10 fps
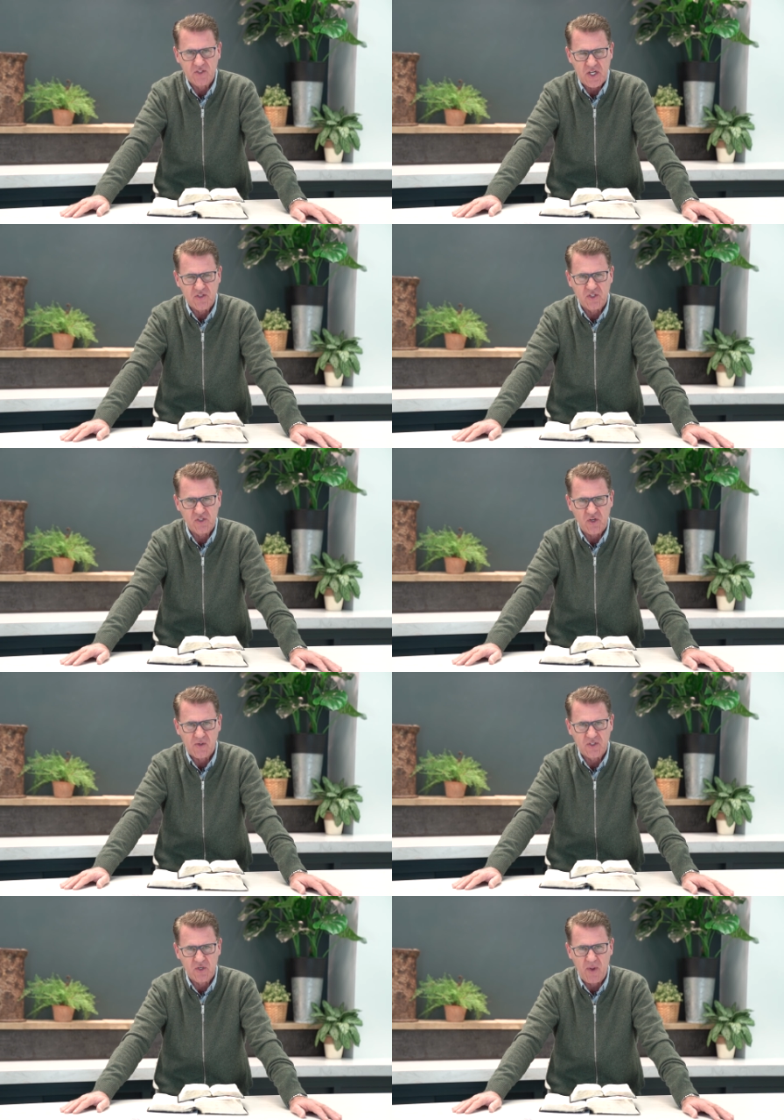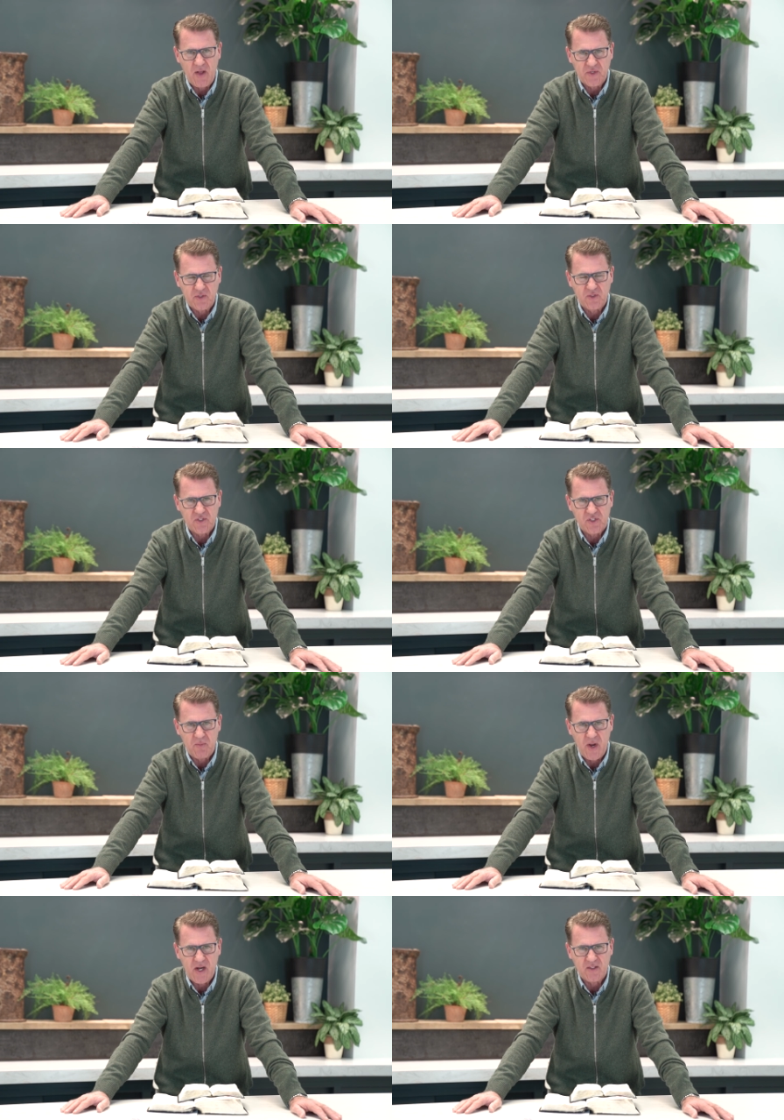Jesus talks about the Good
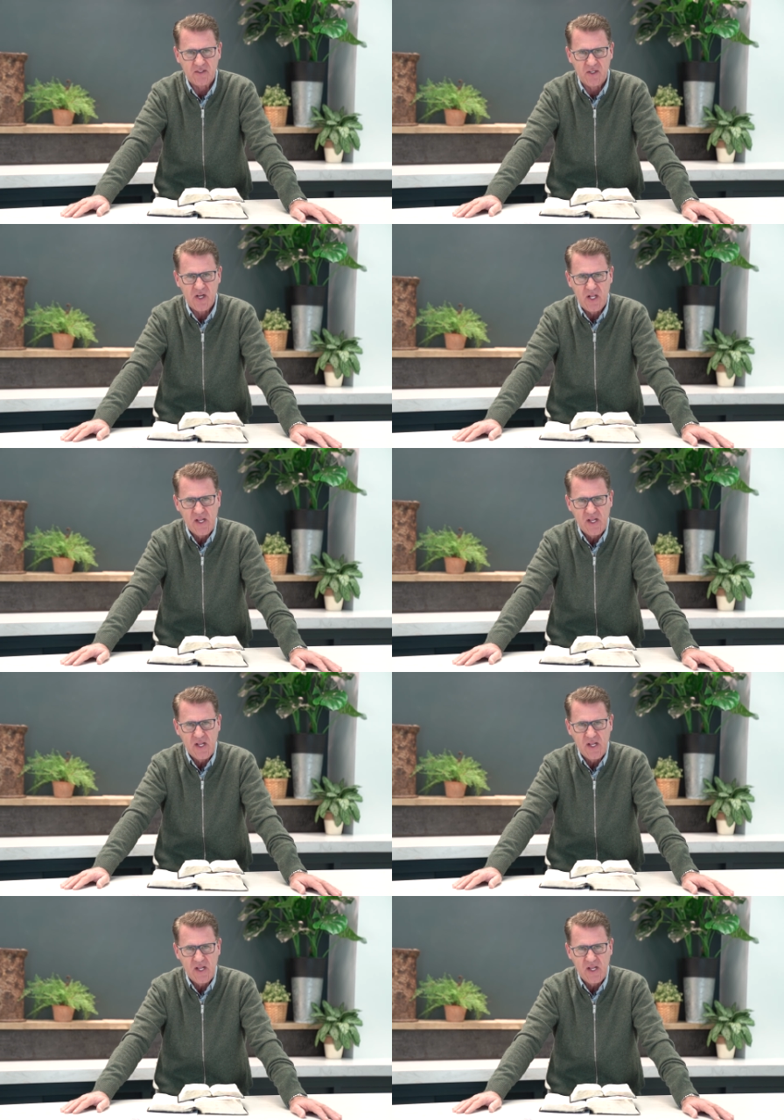Samaritan